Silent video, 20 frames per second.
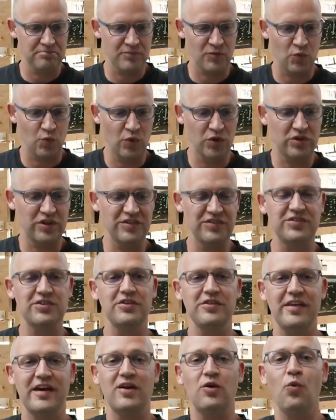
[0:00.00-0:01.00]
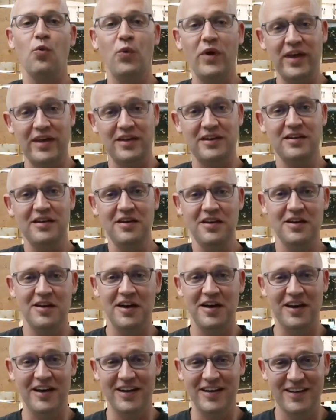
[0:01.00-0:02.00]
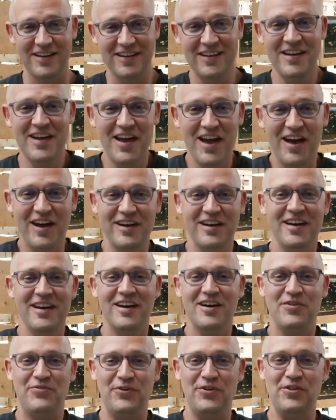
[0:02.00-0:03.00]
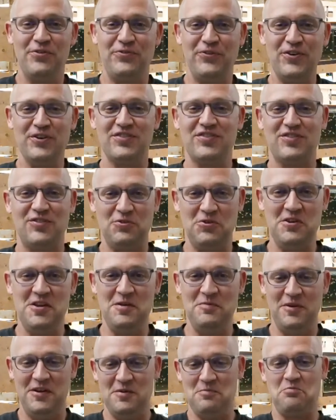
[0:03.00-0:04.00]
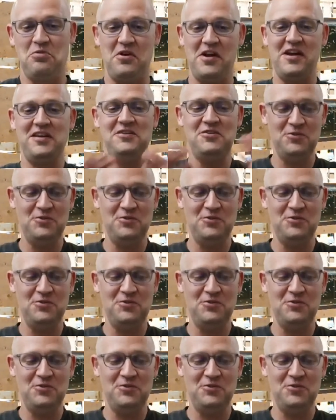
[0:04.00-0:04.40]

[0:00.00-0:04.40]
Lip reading: we'll consider that a win for the first stream in a brand new